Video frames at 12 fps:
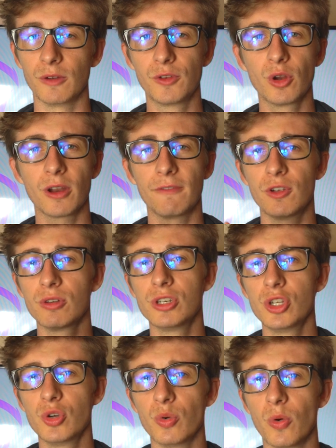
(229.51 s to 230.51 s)
If you're if you're
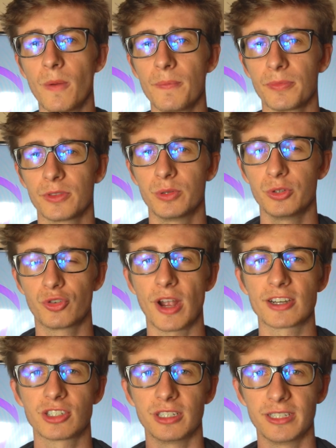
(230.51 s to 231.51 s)
new to
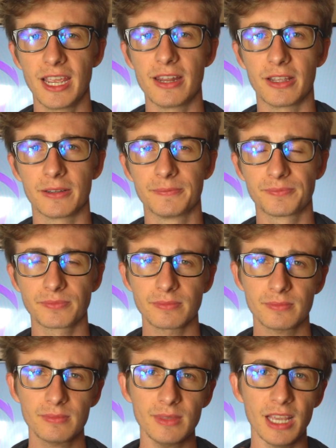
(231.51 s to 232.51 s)
attraction and dating,
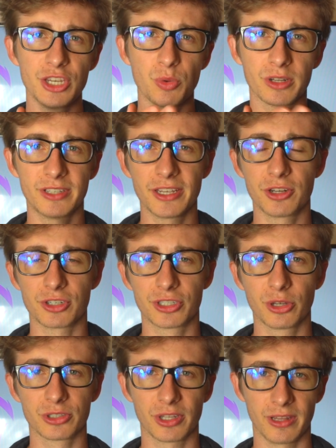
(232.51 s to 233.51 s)
and you want to take your
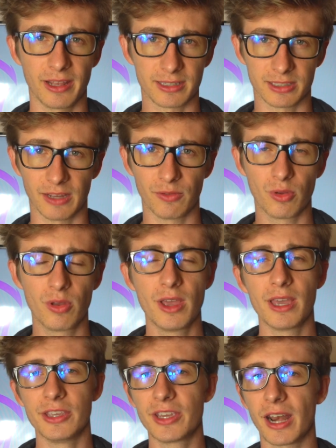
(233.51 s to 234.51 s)
skills to the next level,
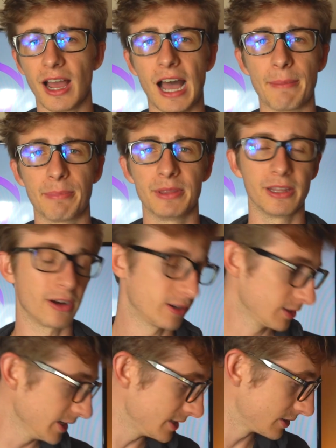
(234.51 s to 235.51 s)
you got to hop in there.
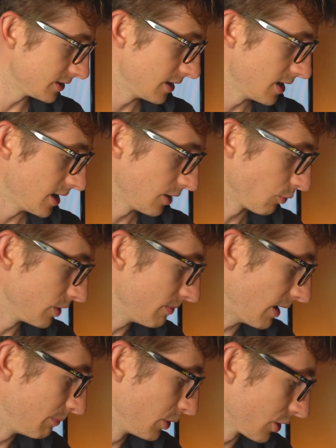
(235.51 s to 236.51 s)
At least read
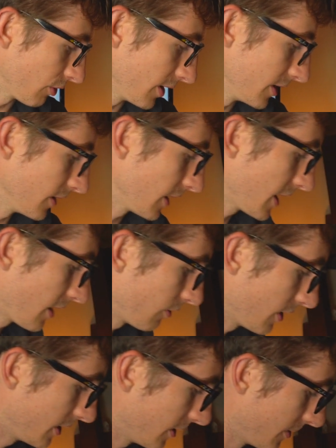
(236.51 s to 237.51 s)
my book right here. I got it
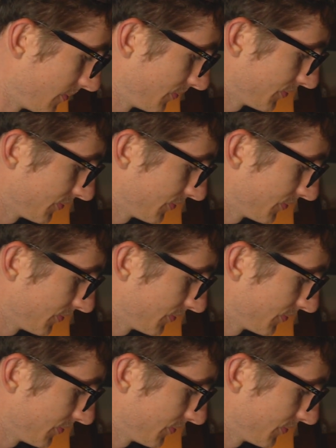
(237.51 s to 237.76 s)
right here.